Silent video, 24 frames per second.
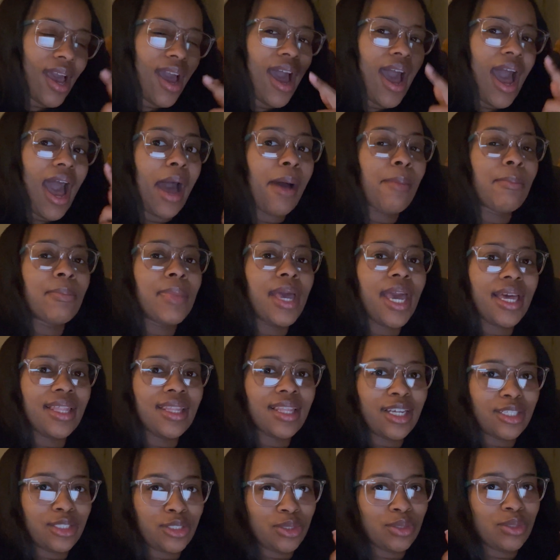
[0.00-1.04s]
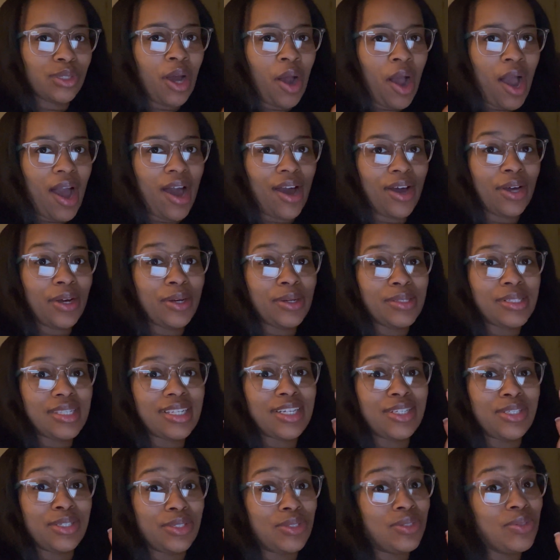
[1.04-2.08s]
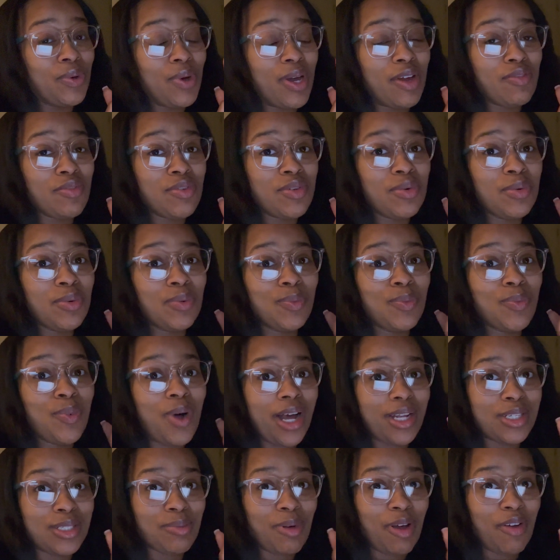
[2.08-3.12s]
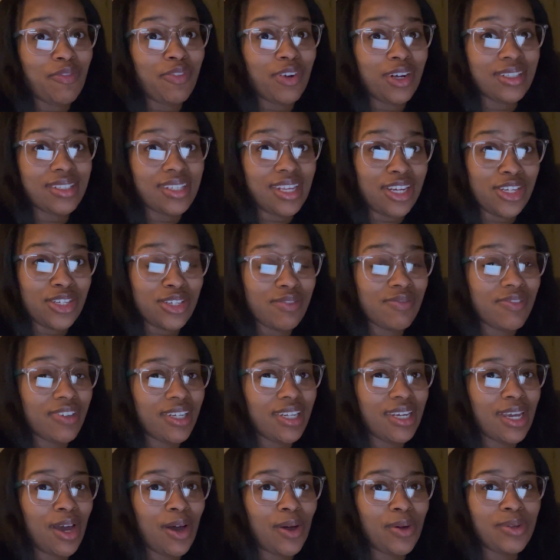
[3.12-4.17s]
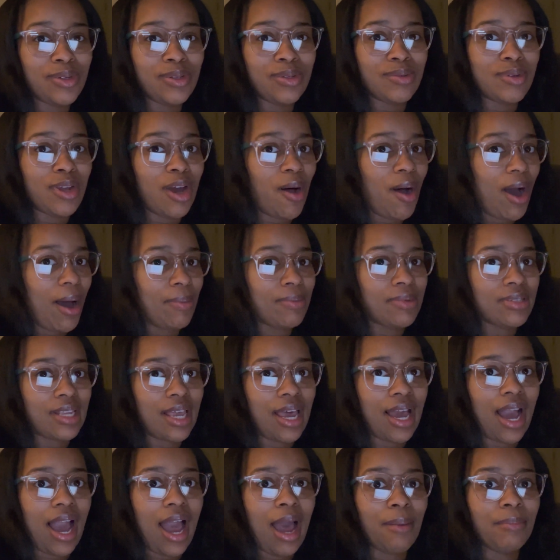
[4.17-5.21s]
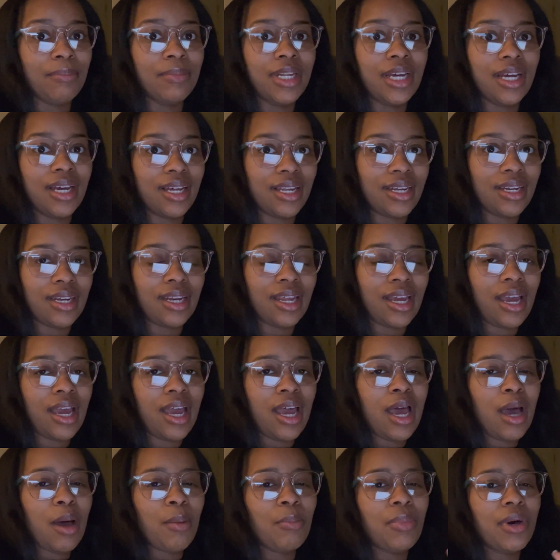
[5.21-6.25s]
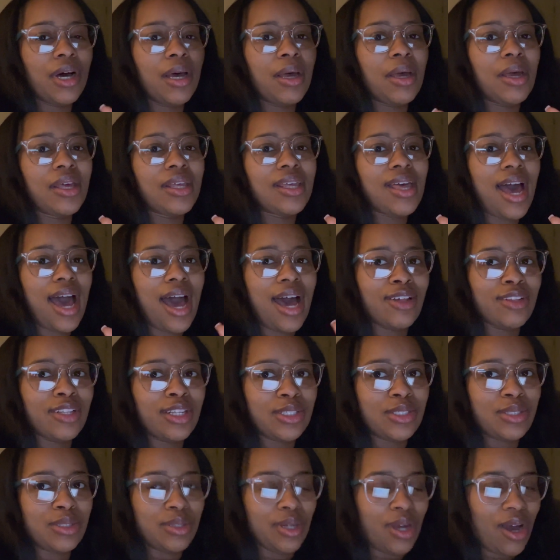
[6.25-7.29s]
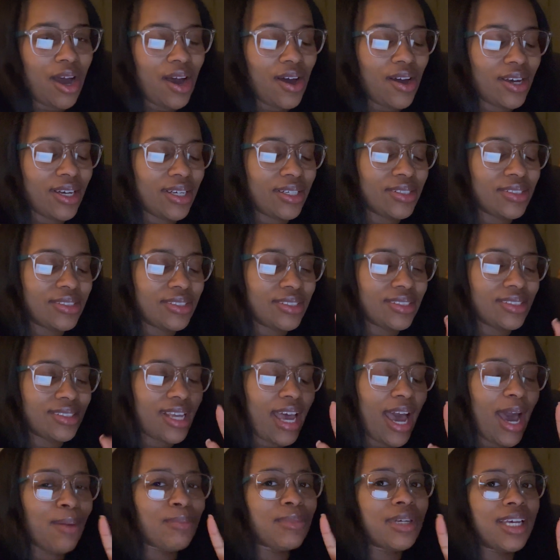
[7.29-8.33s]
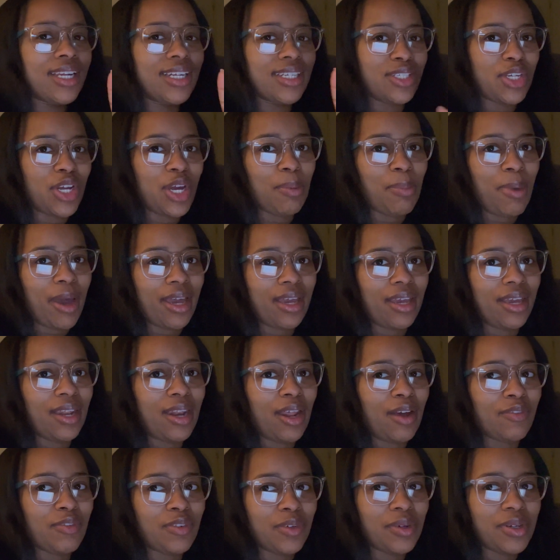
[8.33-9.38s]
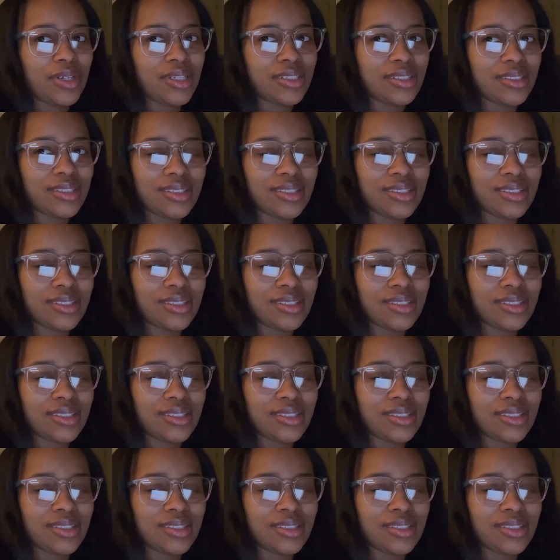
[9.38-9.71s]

I may let you know how it goes because if you watch my first session video, you know I was like, I'm done. But I'll let you know how it goes. I'm going to check back in afterwards.